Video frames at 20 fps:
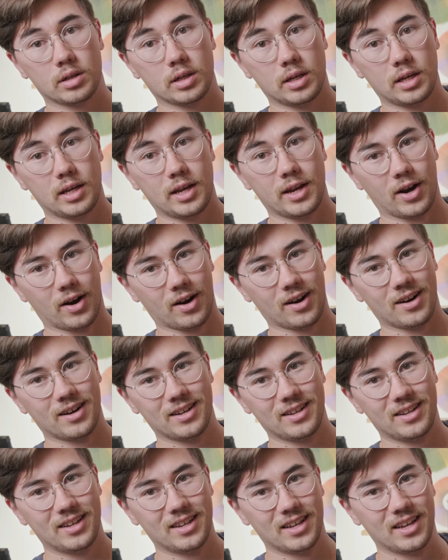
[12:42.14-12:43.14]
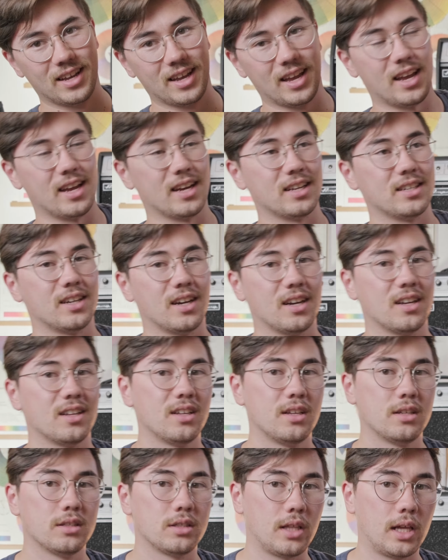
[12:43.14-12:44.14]
here. And
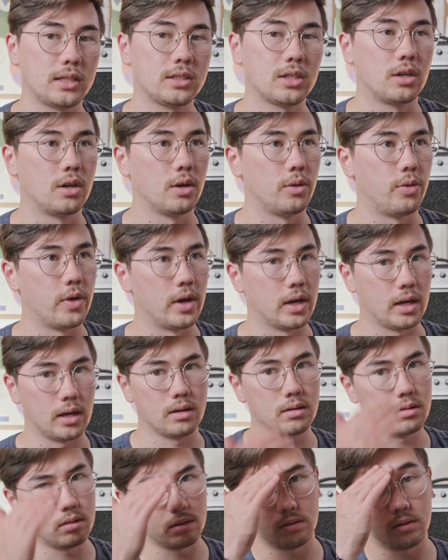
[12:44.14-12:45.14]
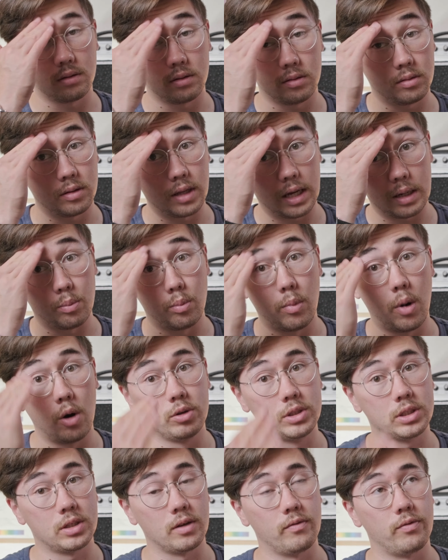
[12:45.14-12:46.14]
so that's a good thing, that
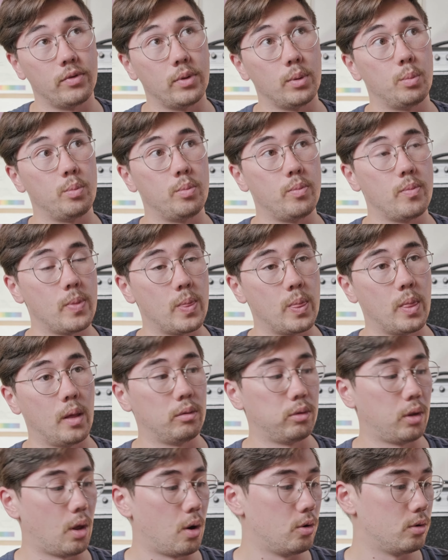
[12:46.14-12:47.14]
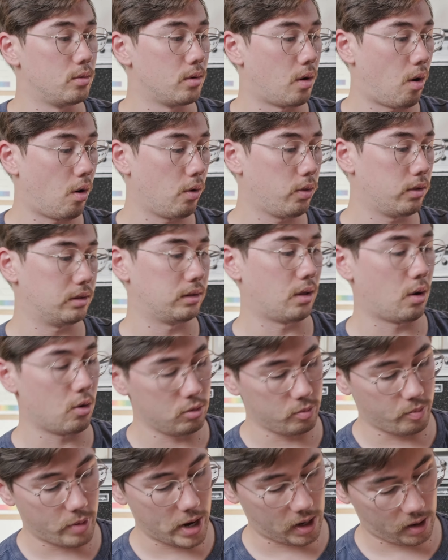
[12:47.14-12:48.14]
most of the load, all the
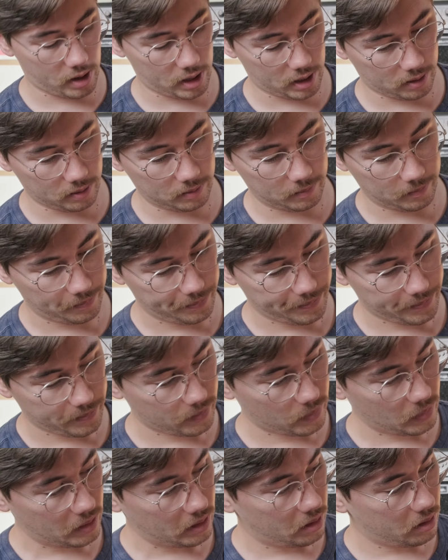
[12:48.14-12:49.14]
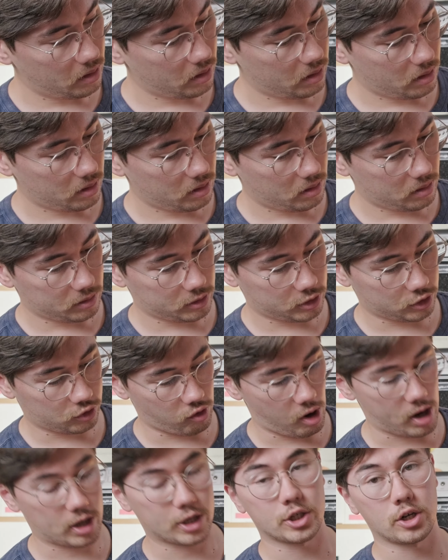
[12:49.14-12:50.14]
load bearing
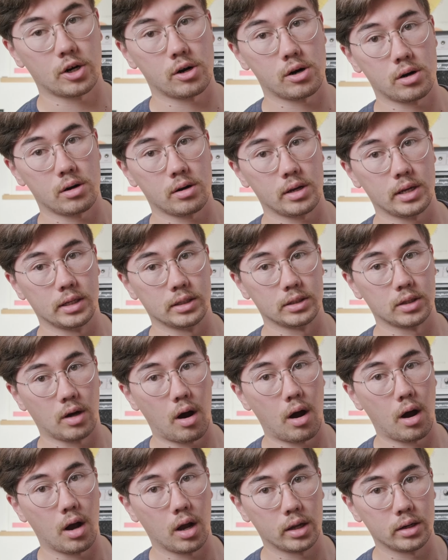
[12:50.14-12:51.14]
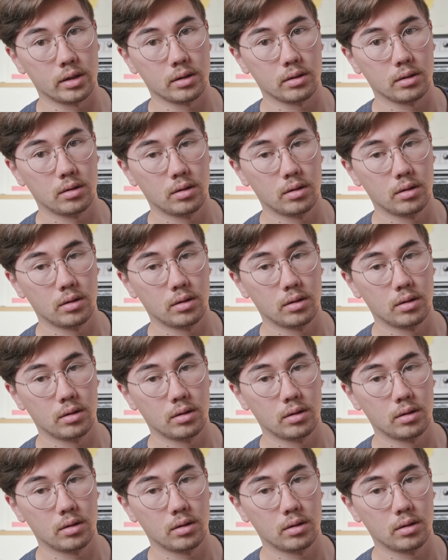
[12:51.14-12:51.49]
structure is on